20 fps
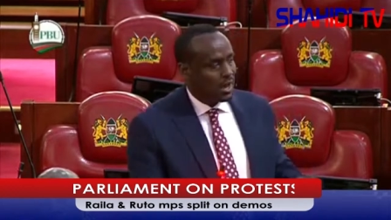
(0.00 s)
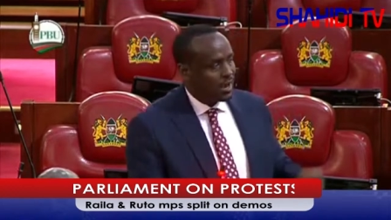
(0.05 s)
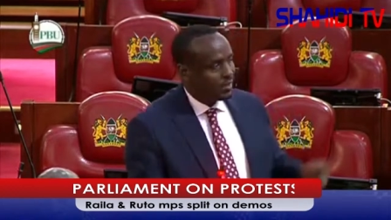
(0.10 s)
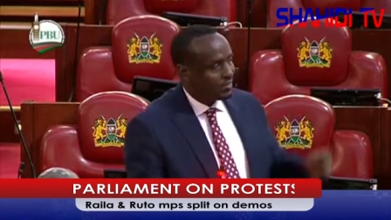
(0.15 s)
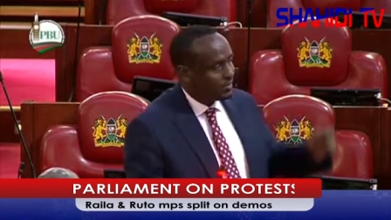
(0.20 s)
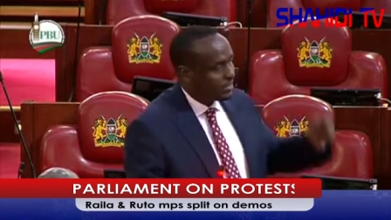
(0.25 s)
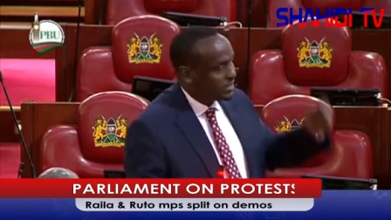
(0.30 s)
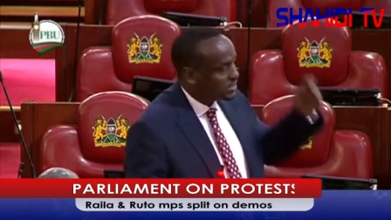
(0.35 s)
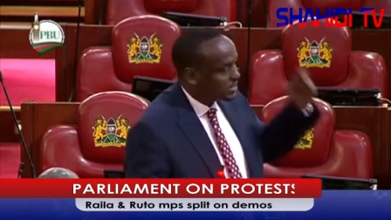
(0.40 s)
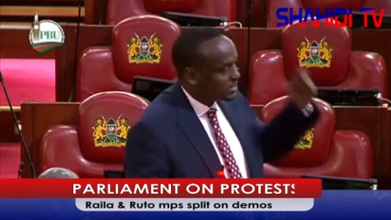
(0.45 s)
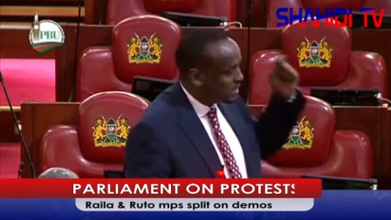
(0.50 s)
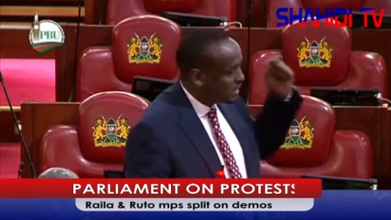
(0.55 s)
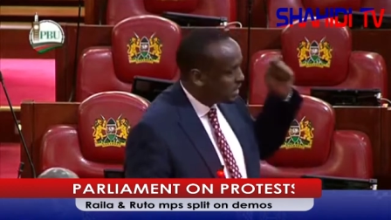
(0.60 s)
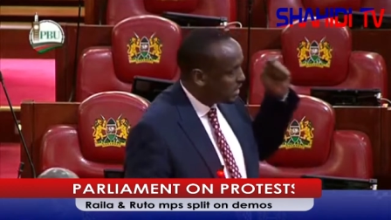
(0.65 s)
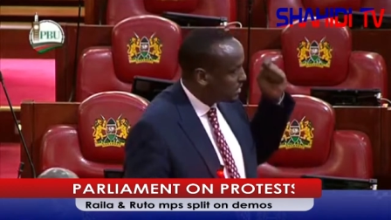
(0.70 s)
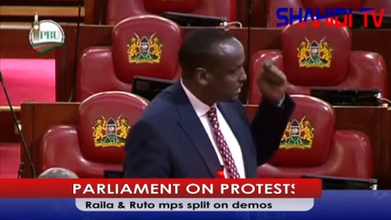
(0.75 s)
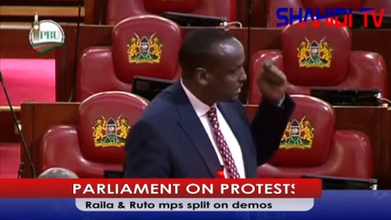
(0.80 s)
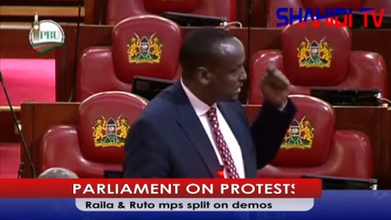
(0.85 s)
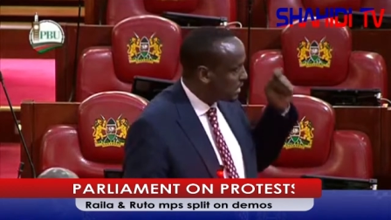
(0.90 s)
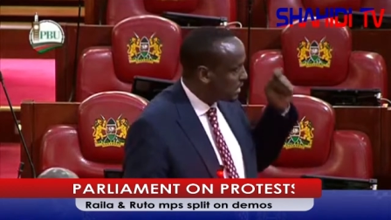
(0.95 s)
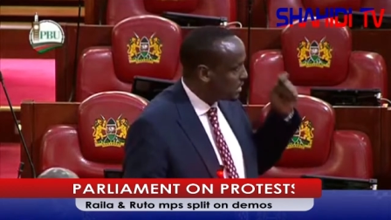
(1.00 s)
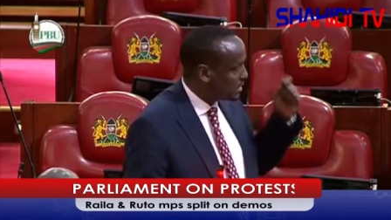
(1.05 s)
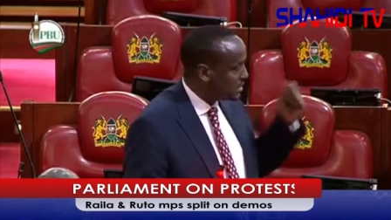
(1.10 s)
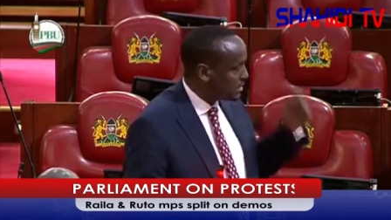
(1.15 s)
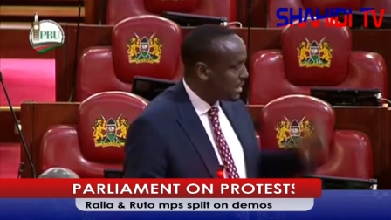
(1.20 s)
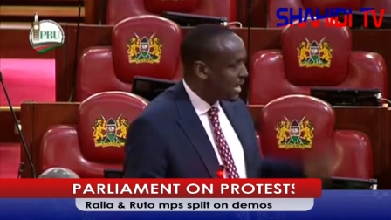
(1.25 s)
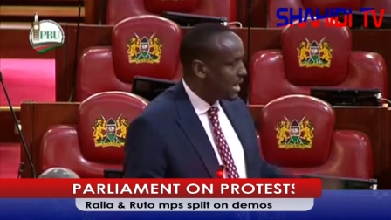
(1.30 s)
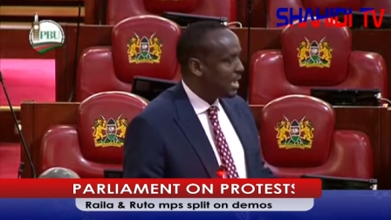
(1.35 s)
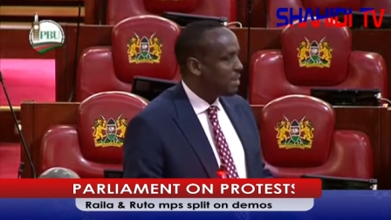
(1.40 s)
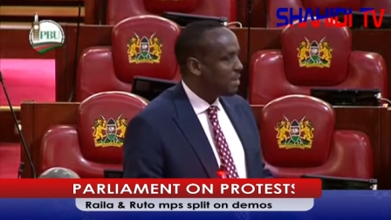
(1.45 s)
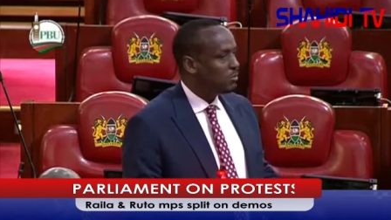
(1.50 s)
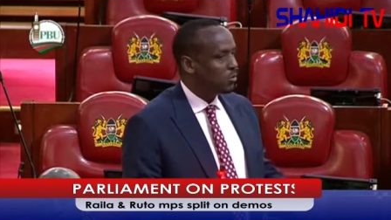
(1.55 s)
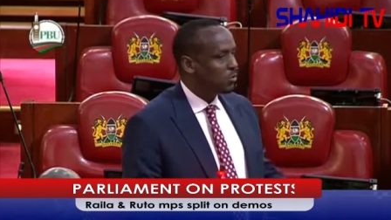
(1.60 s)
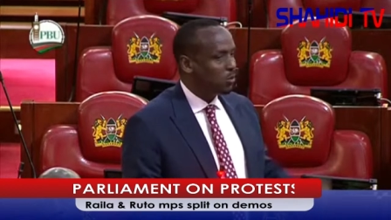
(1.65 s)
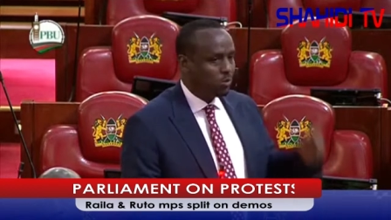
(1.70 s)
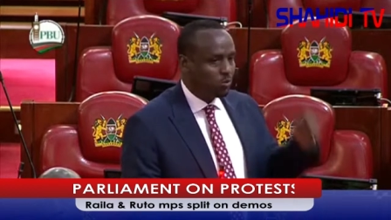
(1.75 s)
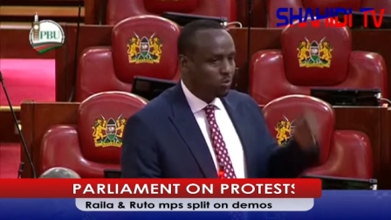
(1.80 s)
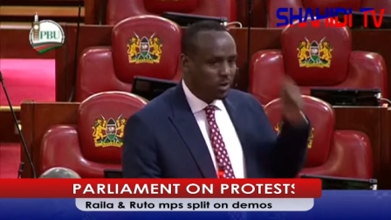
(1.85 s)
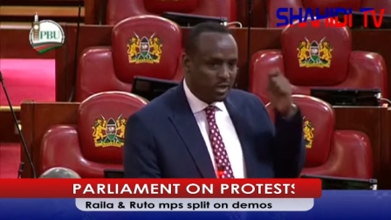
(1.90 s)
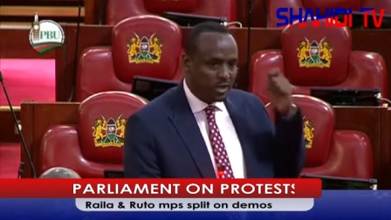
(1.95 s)
at this critical time
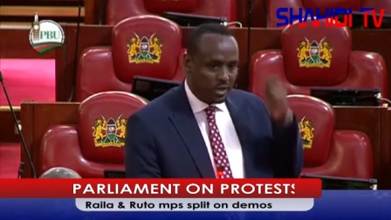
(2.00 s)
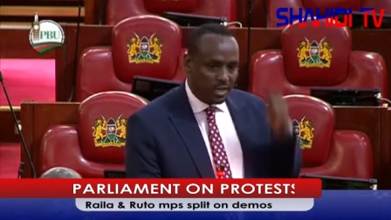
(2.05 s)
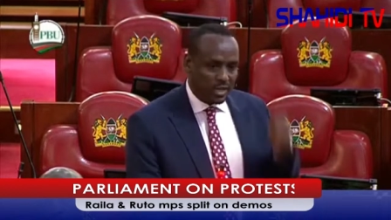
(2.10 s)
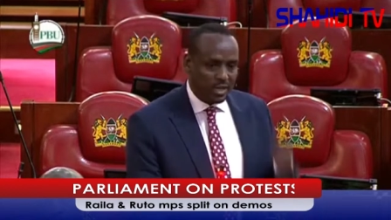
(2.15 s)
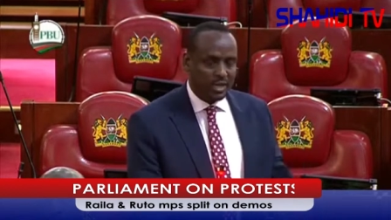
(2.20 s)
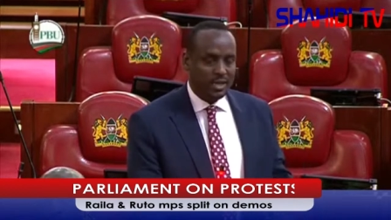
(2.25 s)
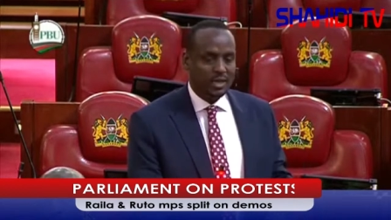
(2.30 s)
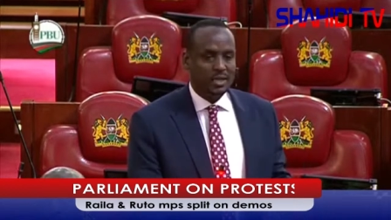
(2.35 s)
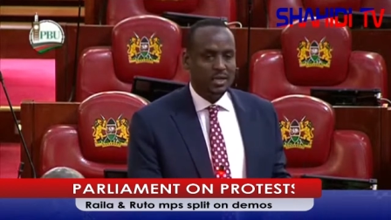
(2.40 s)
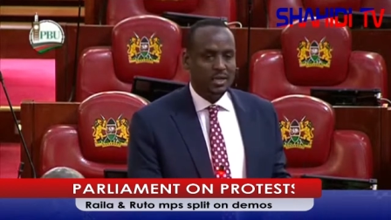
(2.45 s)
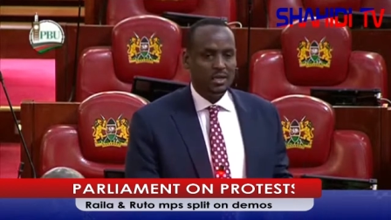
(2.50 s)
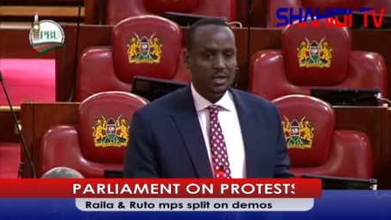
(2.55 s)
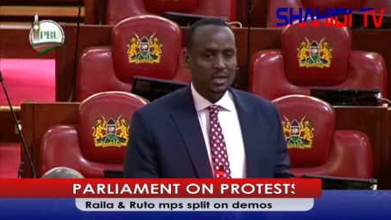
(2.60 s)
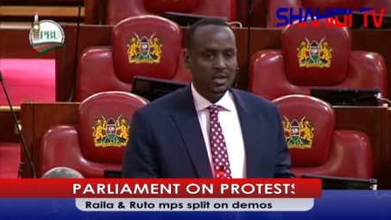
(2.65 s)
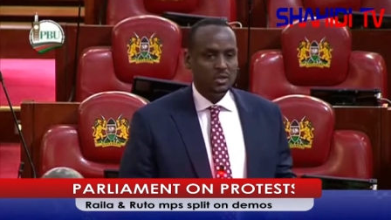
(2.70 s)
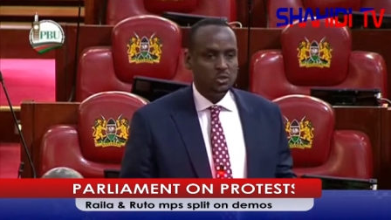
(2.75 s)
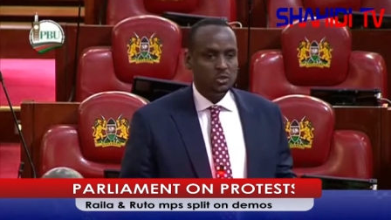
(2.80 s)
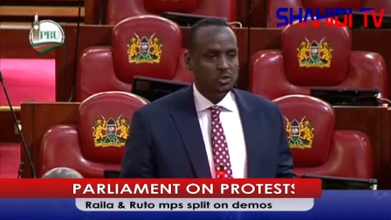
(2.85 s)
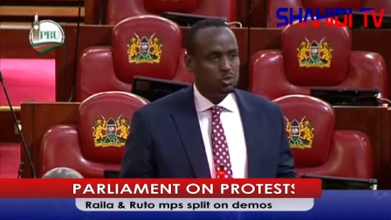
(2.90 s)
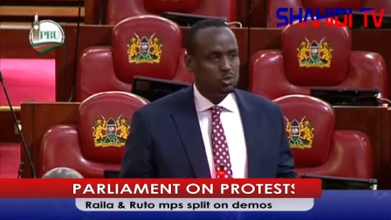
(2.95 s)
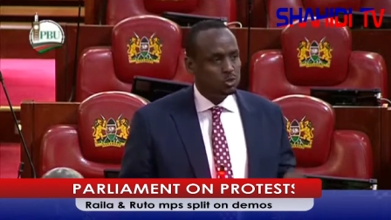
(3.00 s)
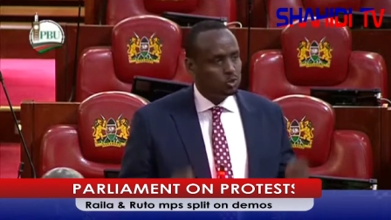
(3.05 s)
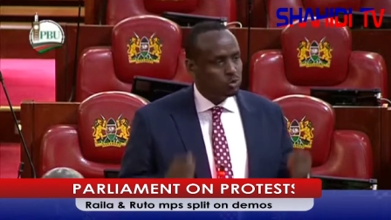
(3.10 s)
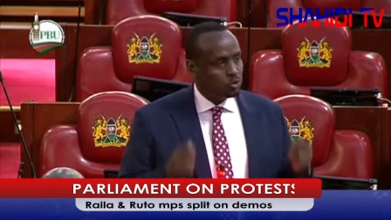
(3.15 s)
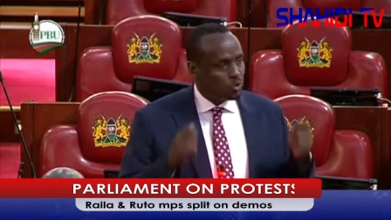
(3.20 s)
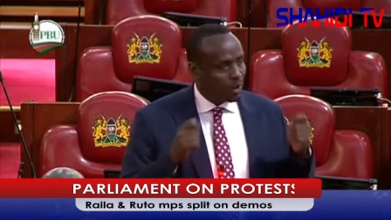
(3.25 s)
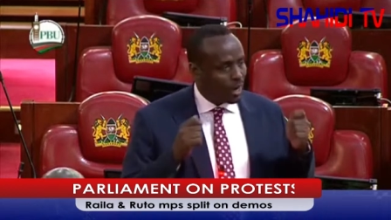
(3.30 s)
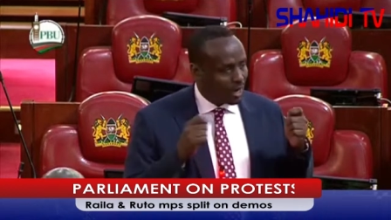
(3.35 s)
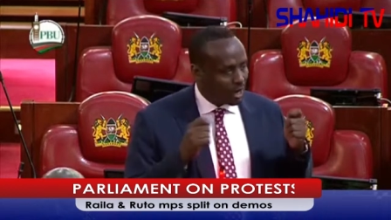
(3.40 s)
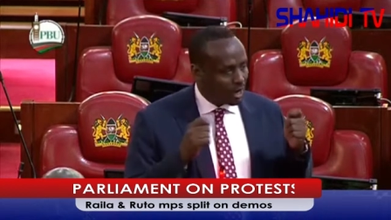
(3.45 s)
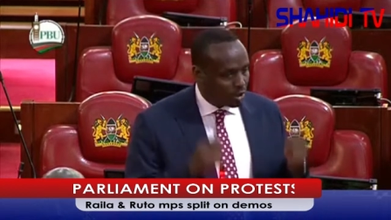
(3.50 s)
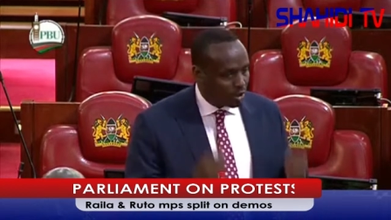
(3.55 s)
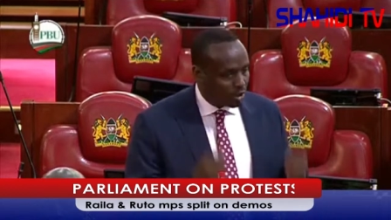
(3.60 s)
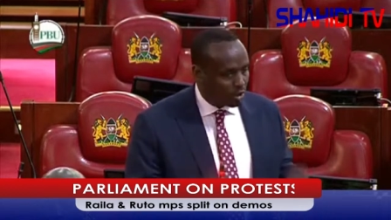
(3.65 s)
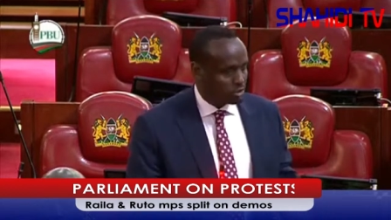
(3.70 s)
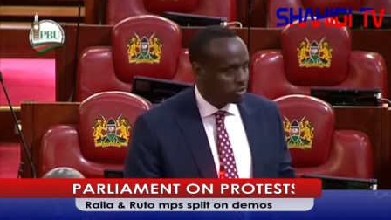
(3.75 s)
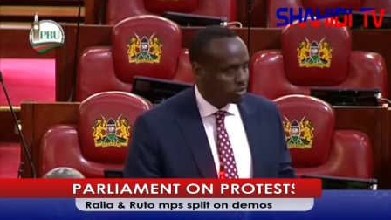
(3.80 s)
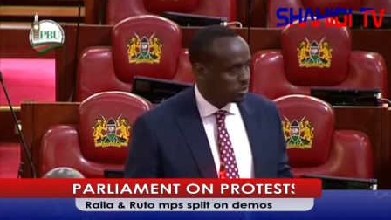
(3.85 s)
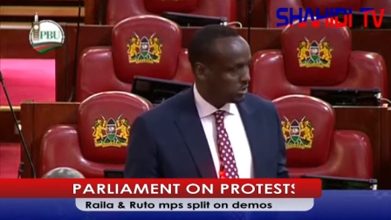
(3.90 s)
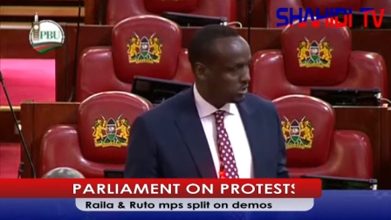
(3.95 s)
when we need to do a
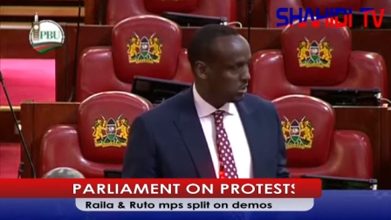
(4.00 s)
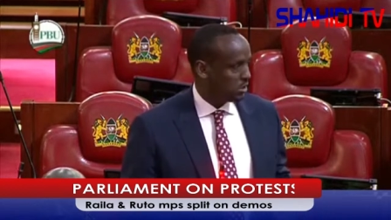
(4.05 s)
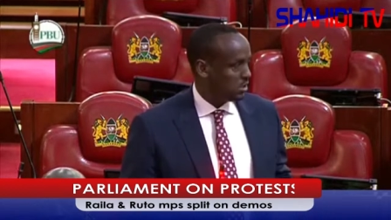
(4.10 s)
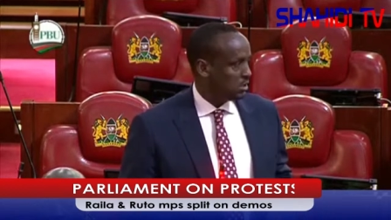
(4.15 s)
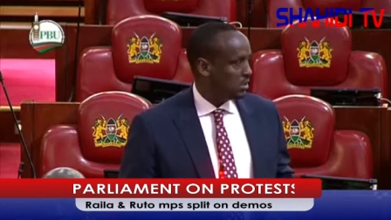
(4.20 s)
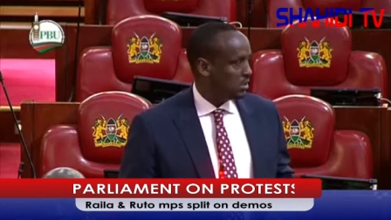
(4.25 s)
lot.